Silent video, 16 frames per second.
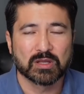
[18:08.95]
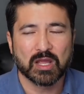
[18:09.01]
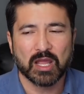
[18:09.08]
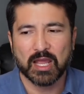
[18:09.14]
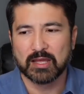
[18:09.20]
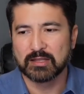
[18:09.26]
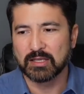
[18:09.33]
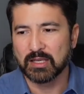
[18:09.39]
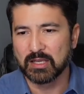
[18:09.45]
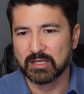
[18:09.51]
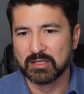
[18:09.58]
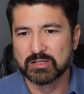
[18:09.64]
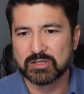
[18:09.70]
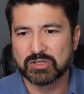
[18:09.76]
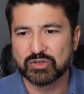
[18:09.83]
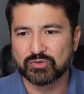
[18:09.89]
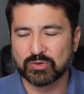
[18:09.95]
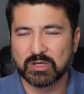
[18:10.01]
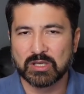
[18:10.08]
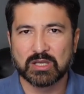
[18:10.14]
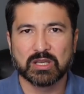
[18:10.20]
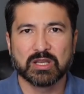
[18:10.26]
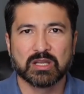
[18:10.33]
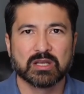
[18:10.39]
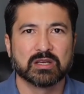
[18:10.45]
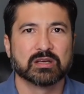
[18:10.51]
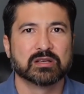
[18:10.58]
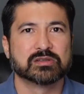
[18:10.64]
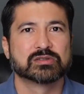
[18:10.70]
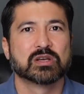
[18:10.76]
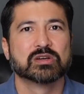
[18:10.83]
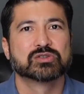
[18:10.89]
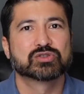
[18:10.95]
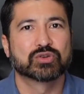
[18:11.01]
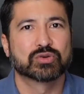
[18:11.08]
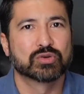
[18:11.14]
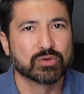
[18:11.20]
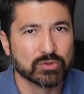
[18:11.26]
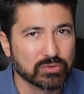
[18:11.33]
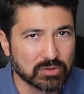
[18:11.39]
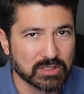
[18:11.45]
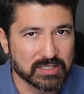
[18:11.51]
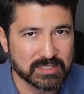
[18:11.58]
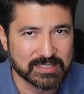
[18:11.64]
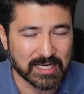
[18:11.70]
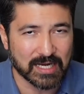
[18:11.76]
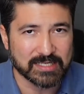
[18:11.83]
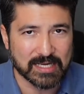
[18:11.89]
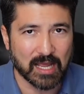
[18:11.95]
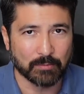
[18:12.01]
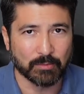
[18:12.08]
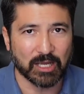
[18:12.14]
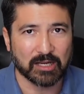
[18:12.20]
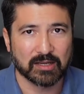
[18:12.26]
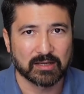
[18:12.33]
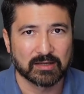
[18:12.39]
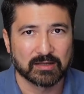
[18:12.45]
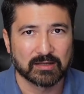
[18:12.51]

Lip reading: and the industry is truly dynamic.